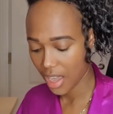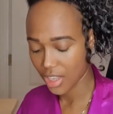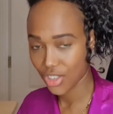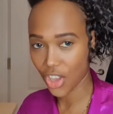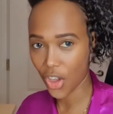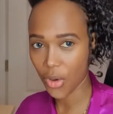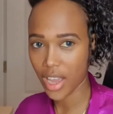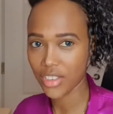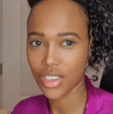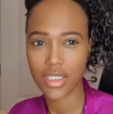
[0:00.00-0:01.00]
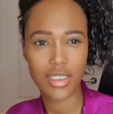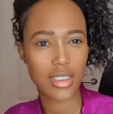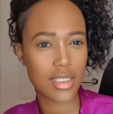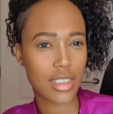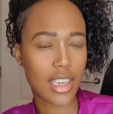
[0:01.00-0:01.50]
So as you can
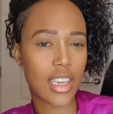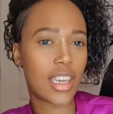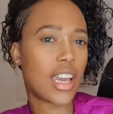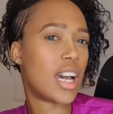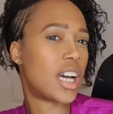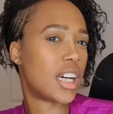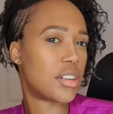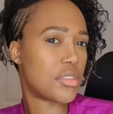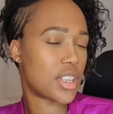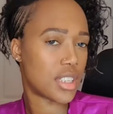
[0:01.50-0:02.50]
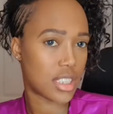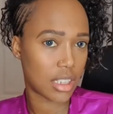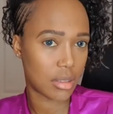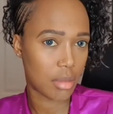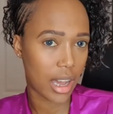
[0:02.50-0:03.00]
see, I've
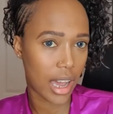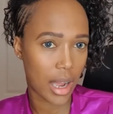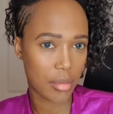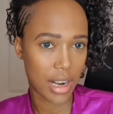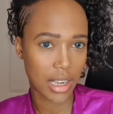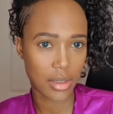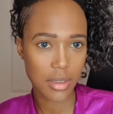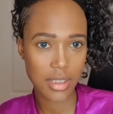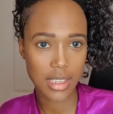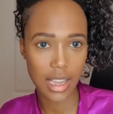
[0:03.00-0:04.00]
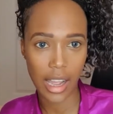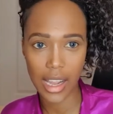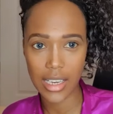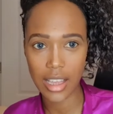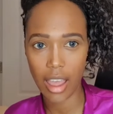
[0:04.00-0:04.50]
done my eyebrows,
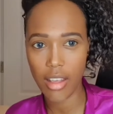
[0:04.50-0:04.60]
and